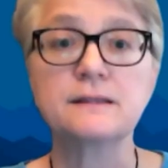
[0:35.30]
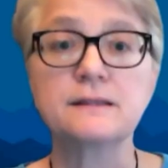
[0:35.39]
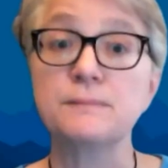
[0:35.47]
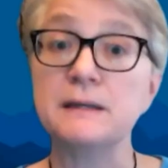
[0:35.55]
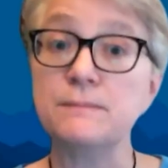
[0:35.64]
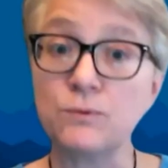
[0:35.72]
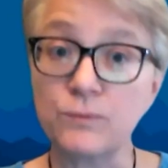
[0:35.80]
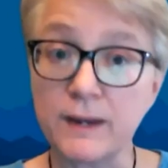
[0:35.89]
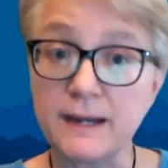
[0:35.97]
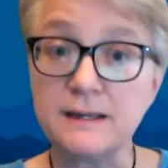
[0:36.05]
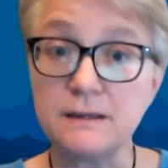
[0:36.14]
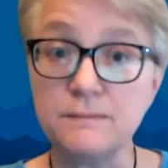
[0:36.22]
The People
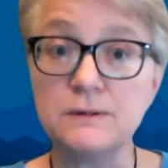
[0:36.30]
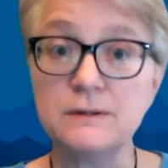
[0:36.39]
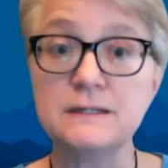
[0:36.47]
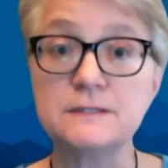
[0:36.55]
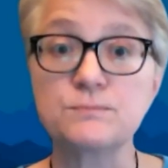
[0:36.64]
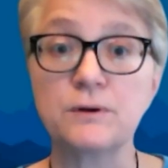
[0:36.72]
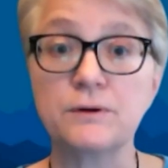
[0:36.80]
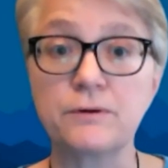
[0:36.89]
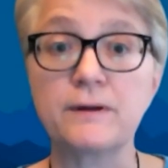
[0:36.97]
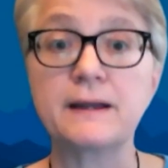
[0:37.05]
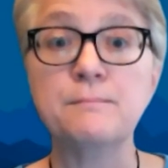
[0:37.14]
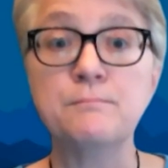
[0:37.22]
Ready Communities
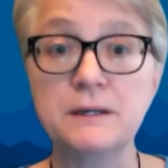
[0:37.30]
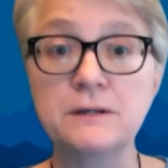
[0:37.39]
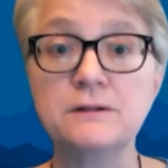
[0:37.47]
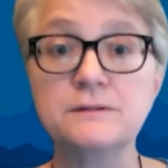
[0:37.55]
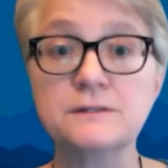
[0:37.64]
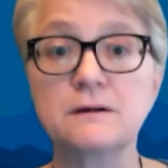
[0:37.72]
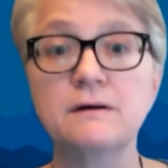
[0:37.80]
Program builds